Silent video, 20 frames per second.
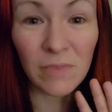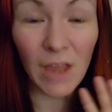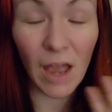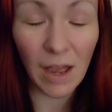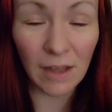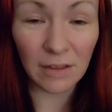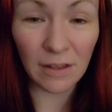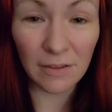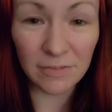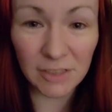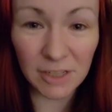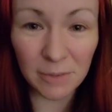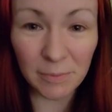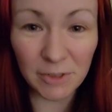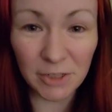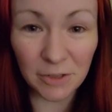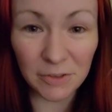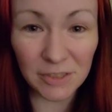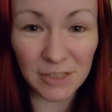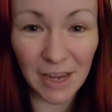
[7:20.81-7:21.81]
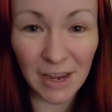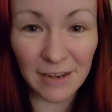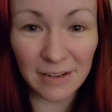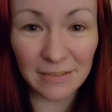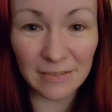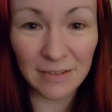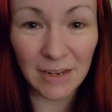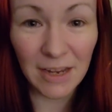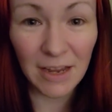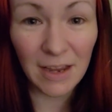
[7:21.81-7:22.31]
I love Cinnamon Toast
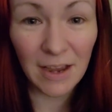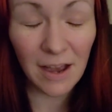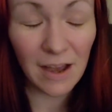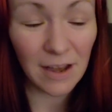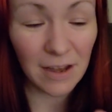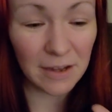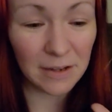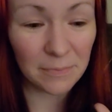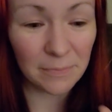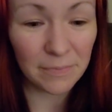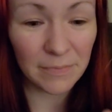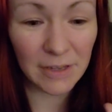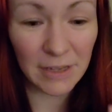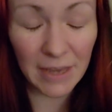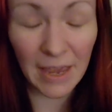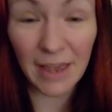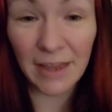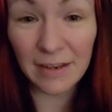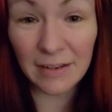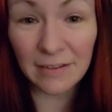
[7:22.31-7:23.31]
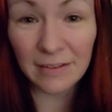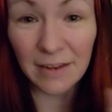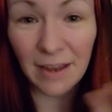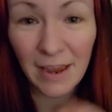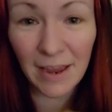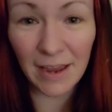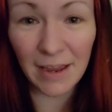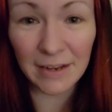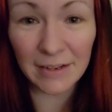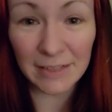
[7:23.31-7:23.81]
Ken. Um, Ken
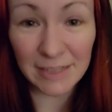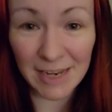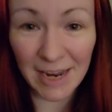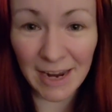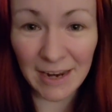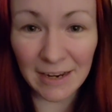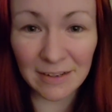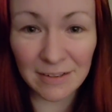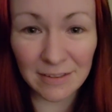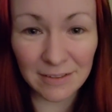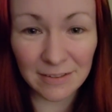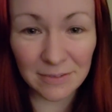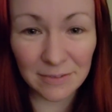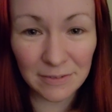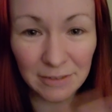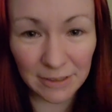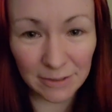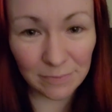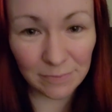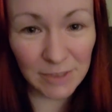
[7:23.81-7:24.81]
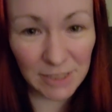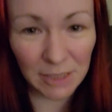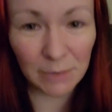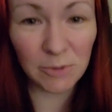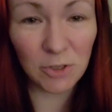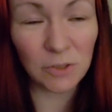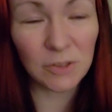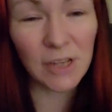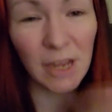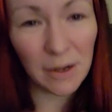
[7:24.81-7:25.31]
and Dane, like
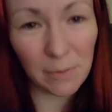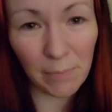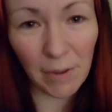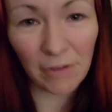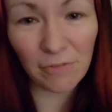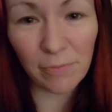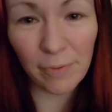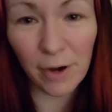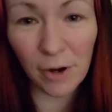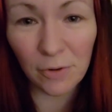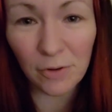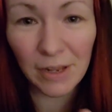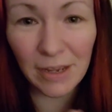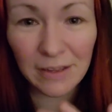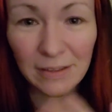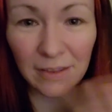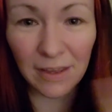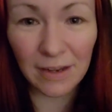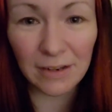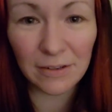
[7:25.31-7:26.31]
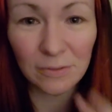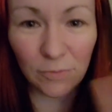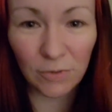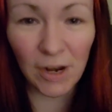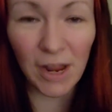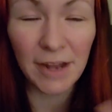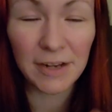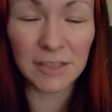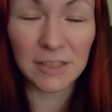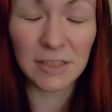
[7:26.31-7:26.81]
Cinnamon Toast Ken and Buff Pro, like they
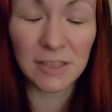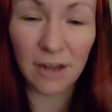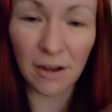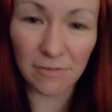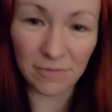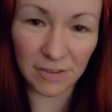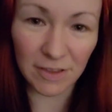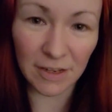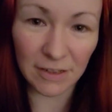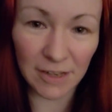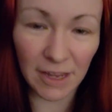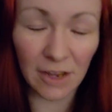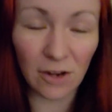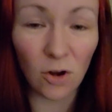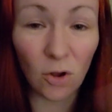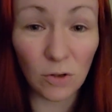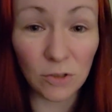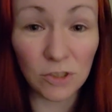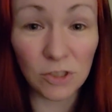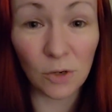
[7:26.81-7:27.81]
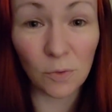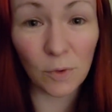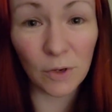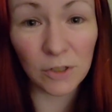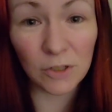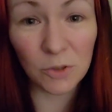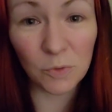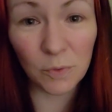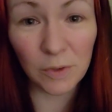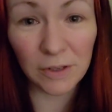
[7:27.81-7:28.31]
react to stuff. And then Ken also
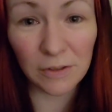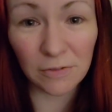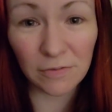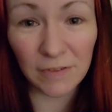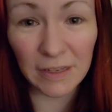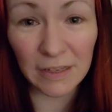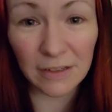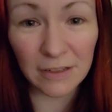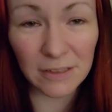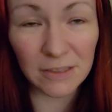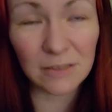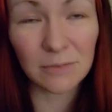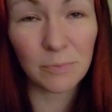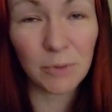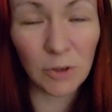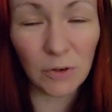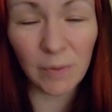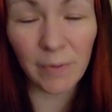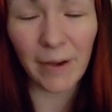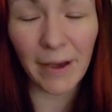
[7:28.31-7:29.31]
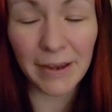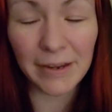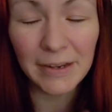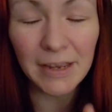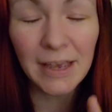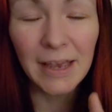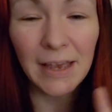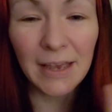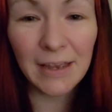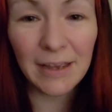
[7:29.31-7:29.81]
works with Felix PewDiePie
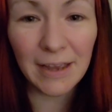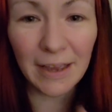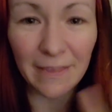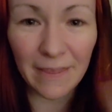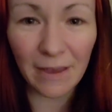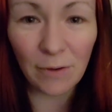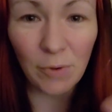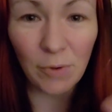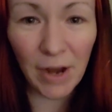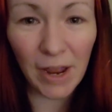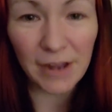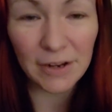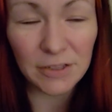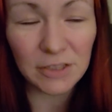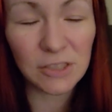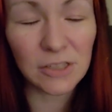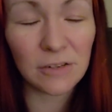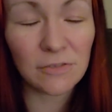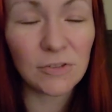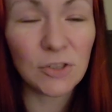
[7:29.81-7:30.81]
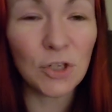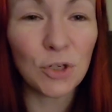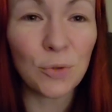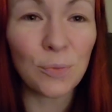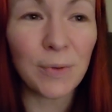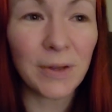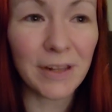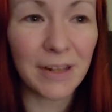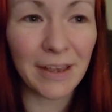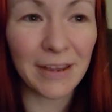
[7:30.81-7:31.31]
and they react to stuff too,
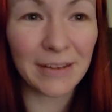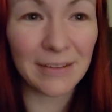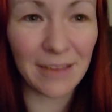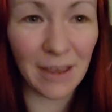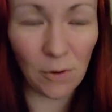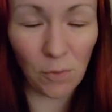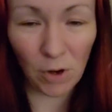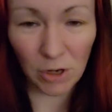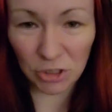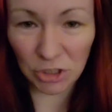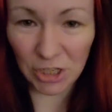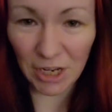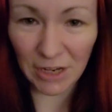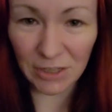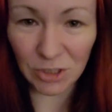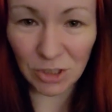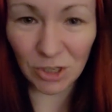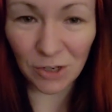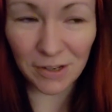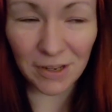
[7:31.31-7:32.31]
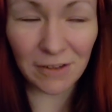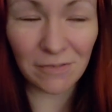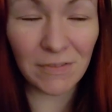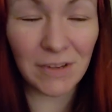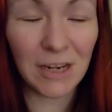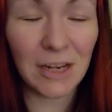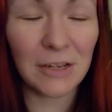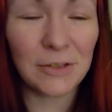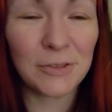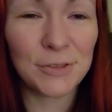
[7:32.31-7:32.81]
but like they watch Kay's cooking
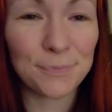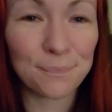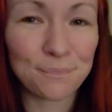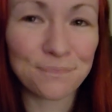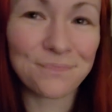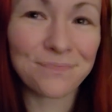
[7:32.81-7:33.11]
videos